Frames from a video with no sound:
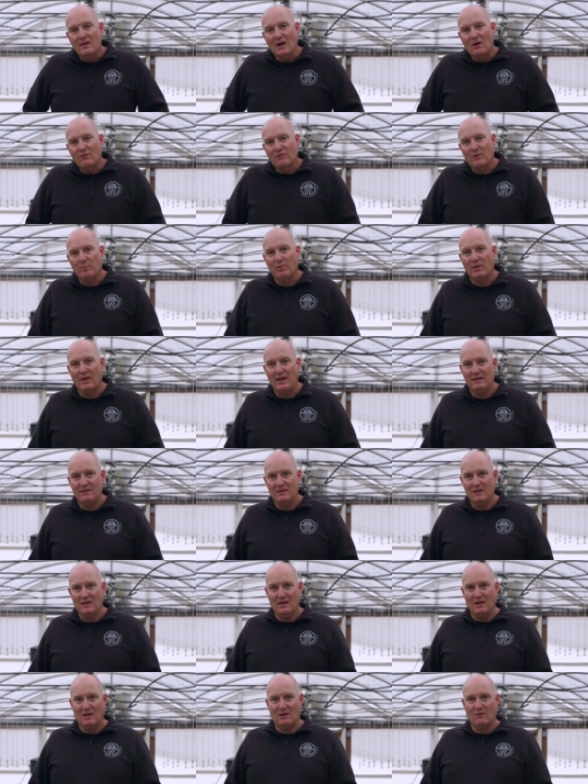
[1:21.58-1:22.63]
Now for
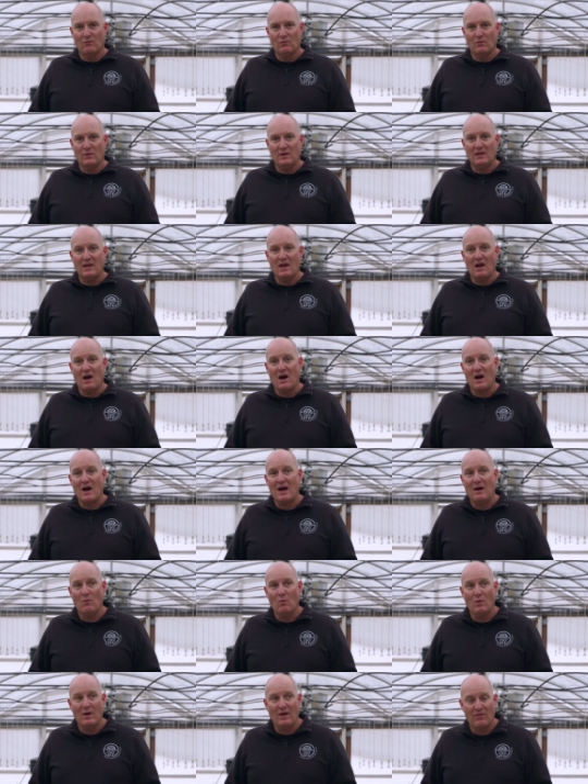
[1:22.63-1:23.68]
planting in really
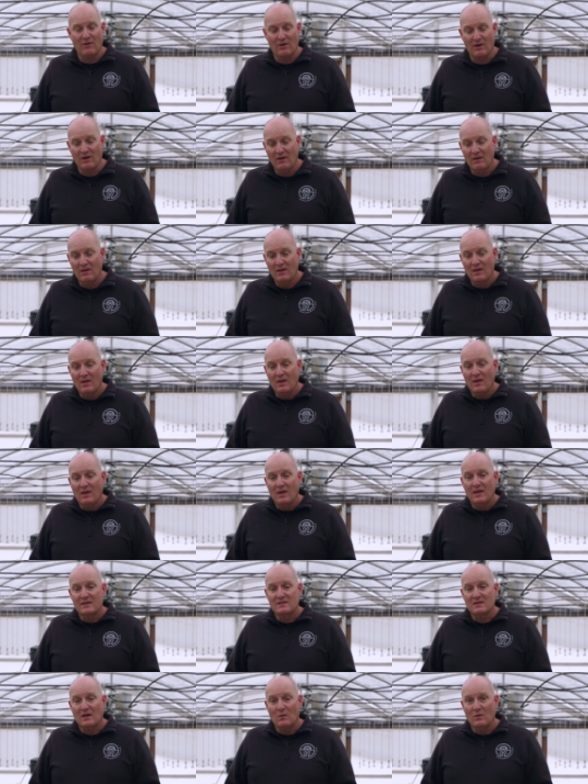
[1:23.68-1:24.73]
hot weather,
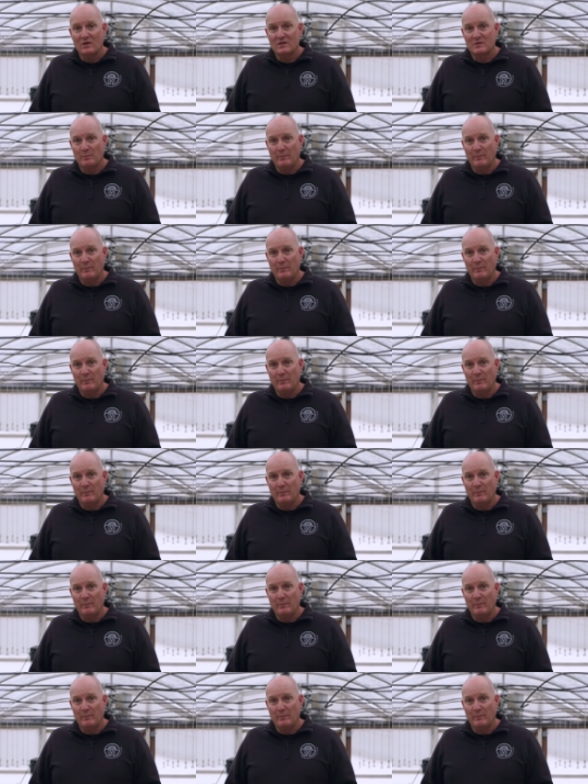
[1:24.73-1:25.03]
it's always